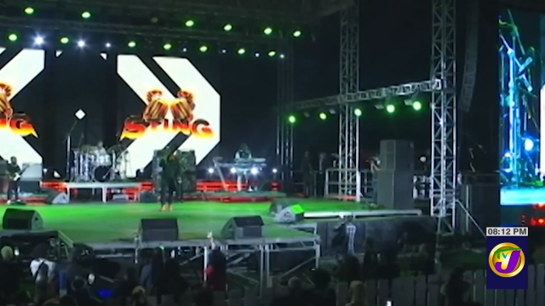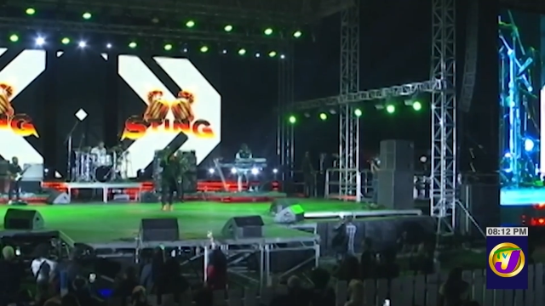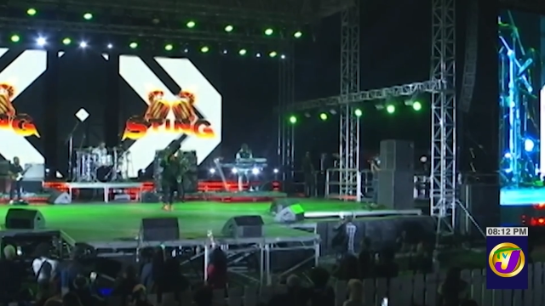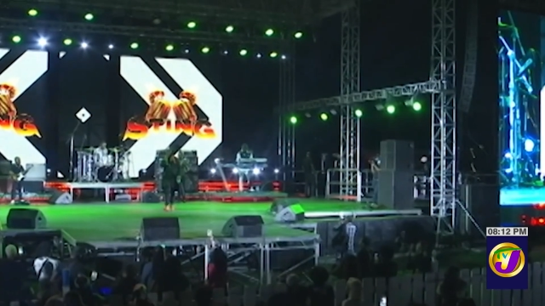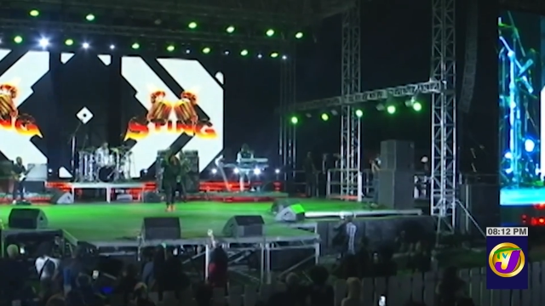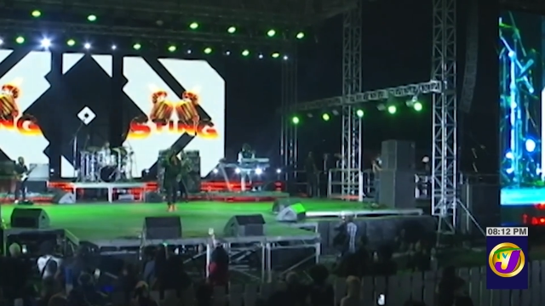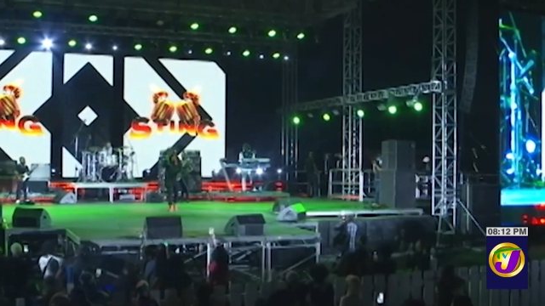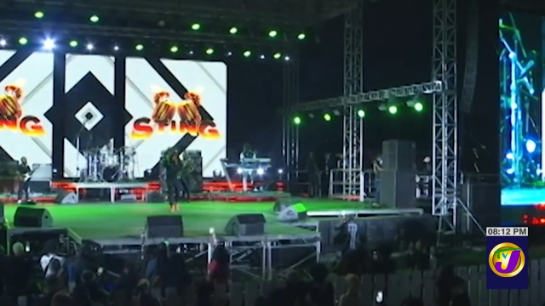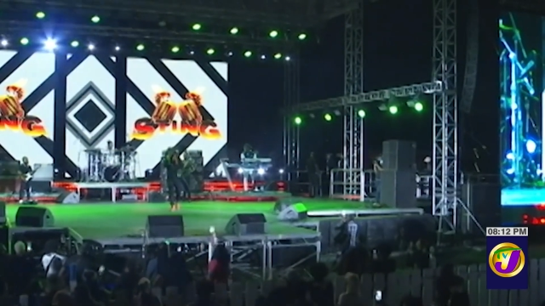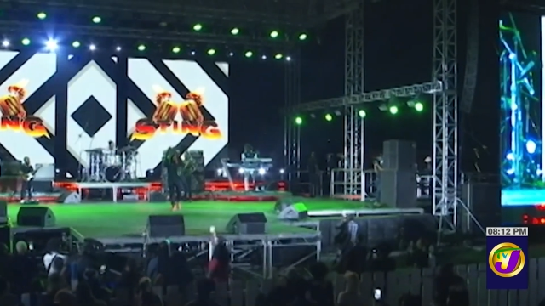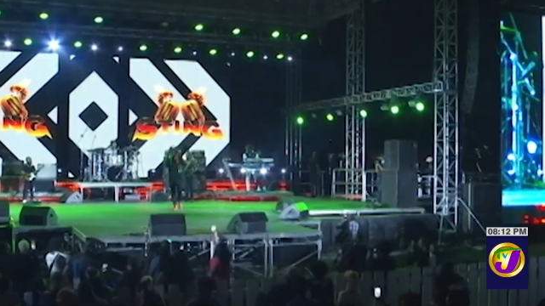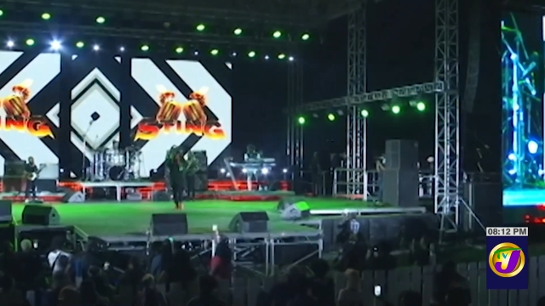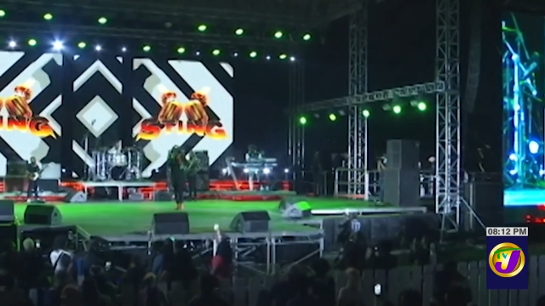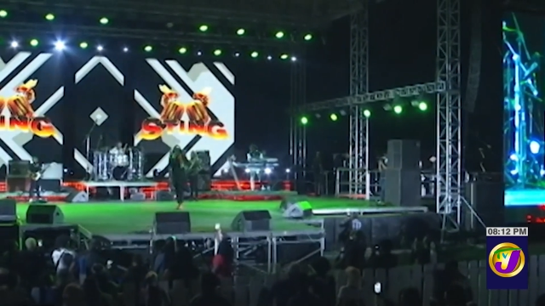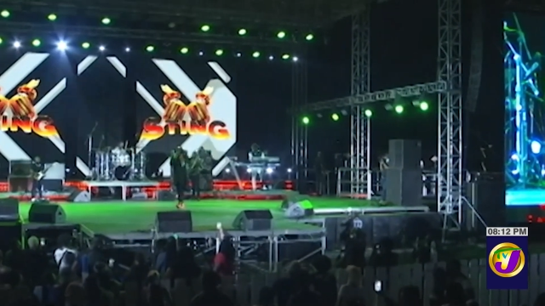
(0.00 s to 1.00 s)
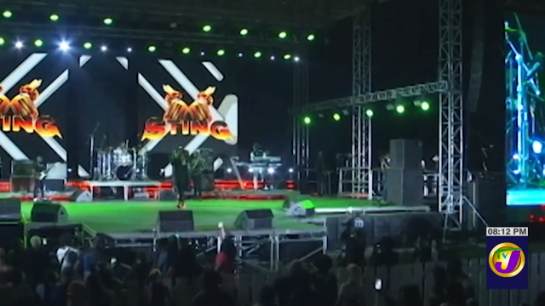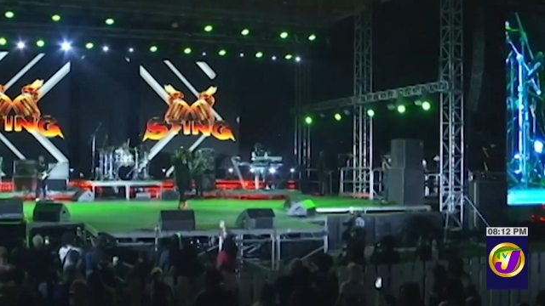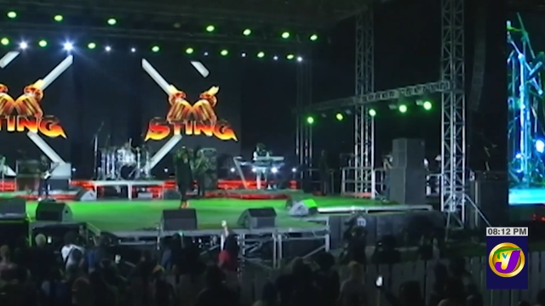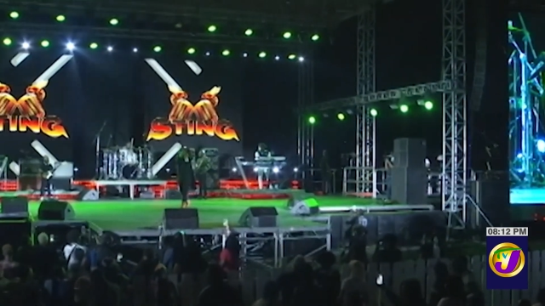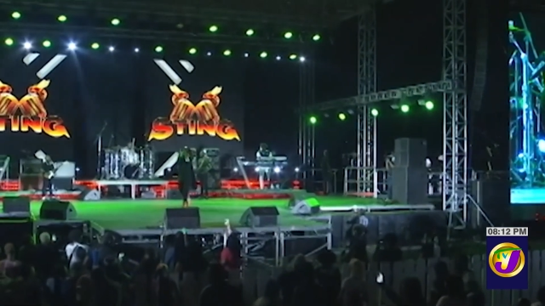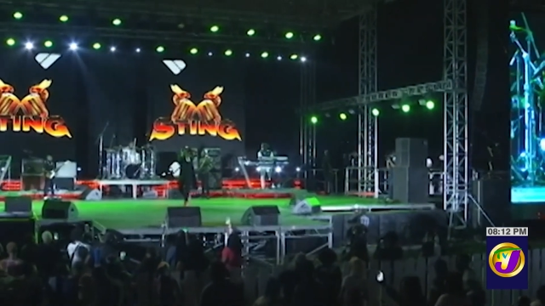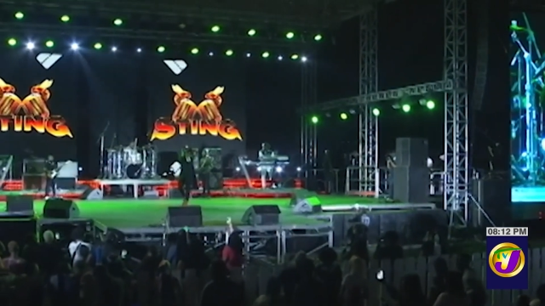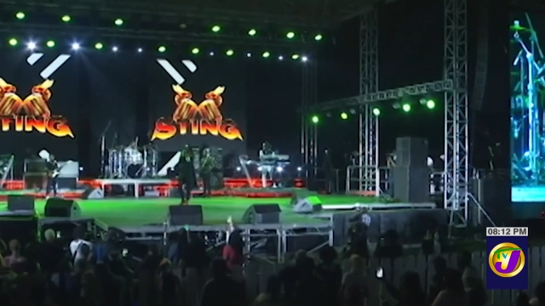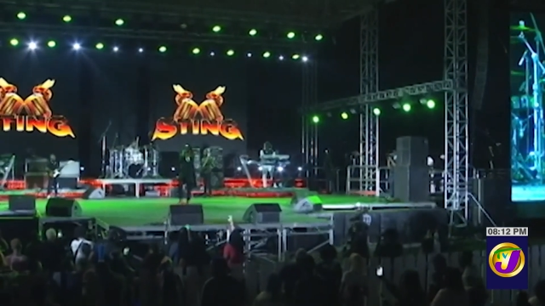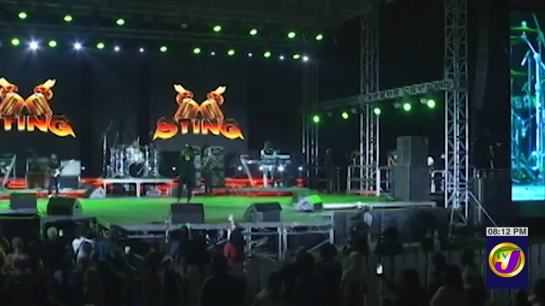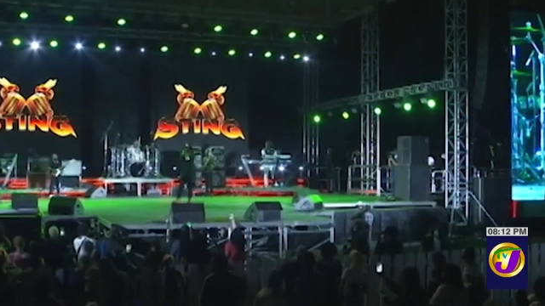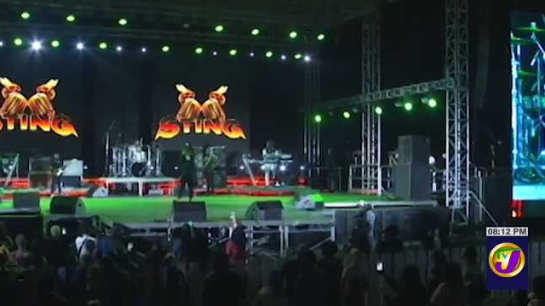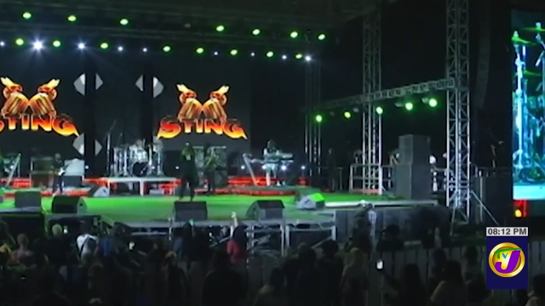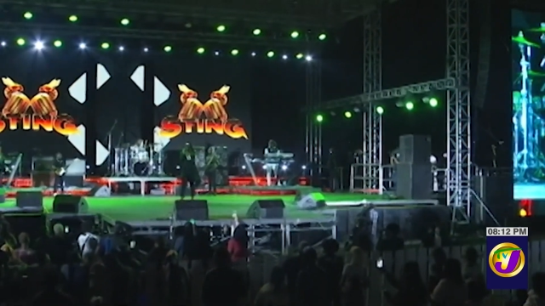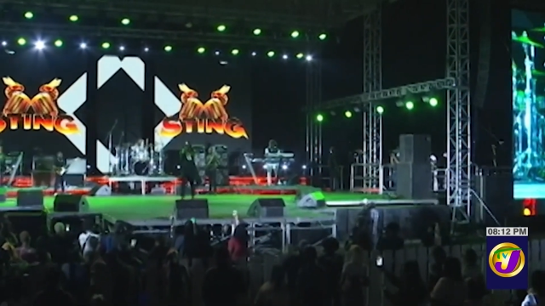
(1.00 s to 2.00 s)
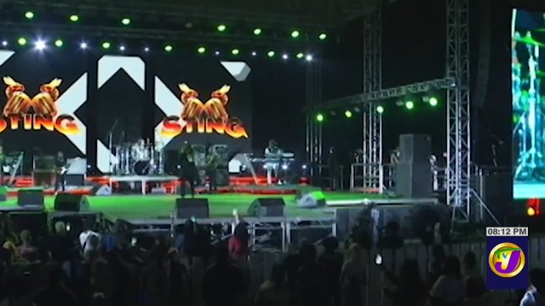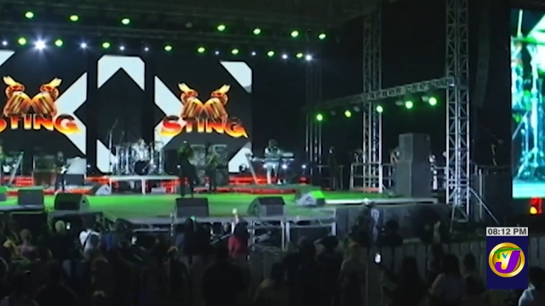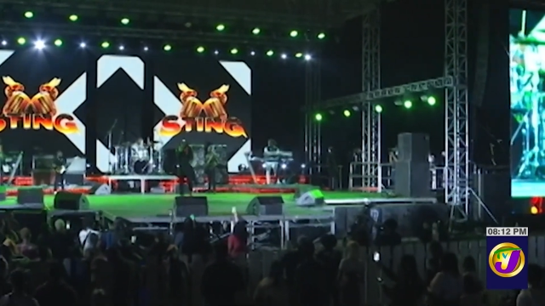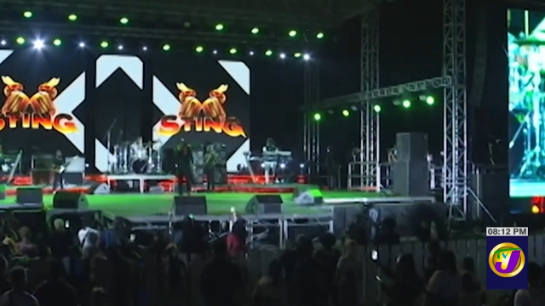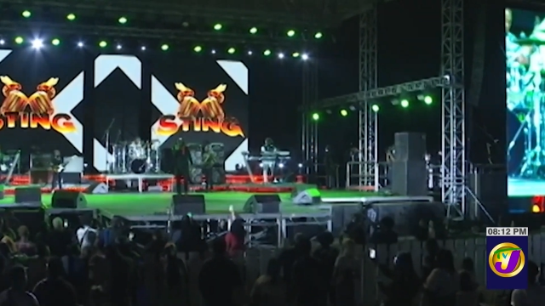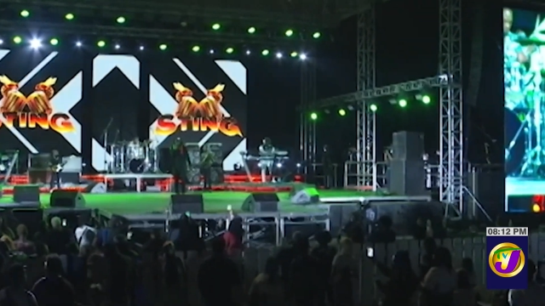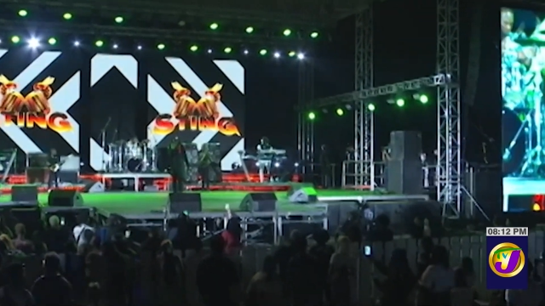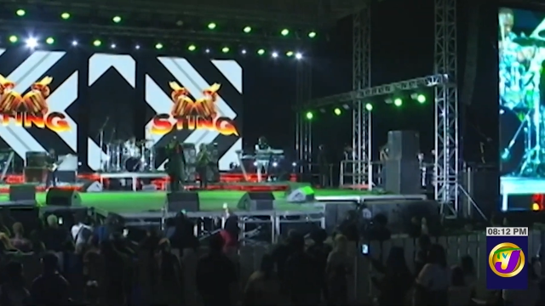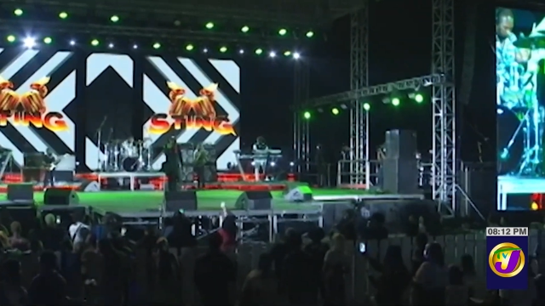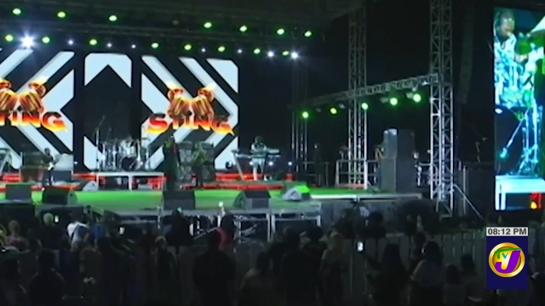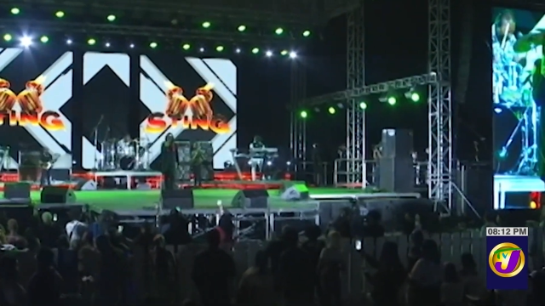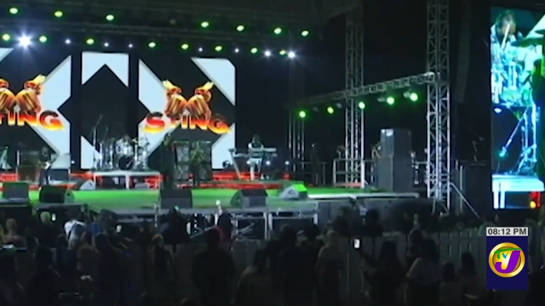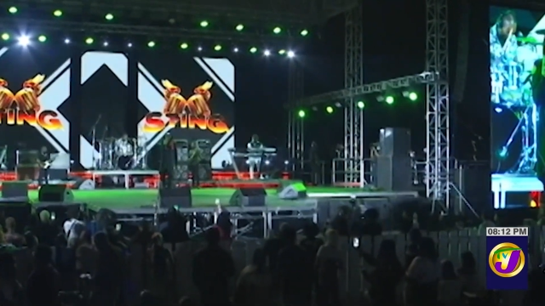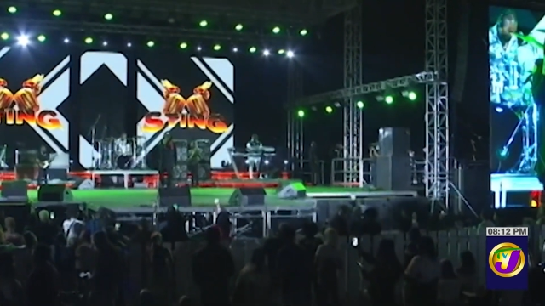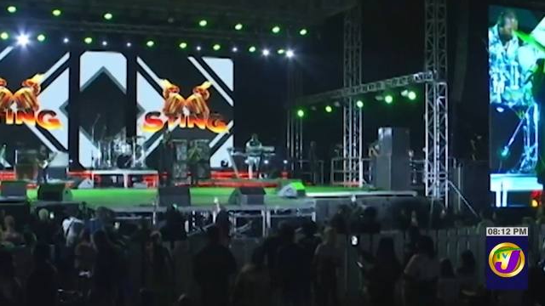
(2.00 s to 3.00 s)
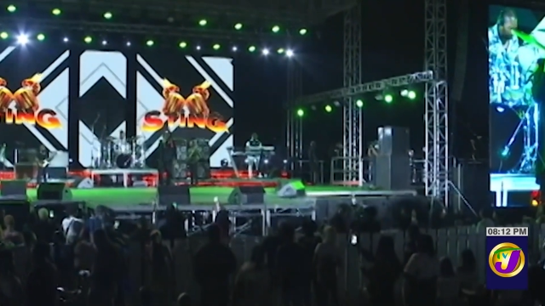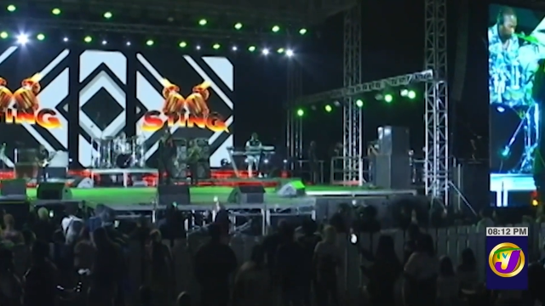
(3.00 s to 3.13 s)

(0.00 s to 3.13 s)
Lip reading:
(no speaker visible)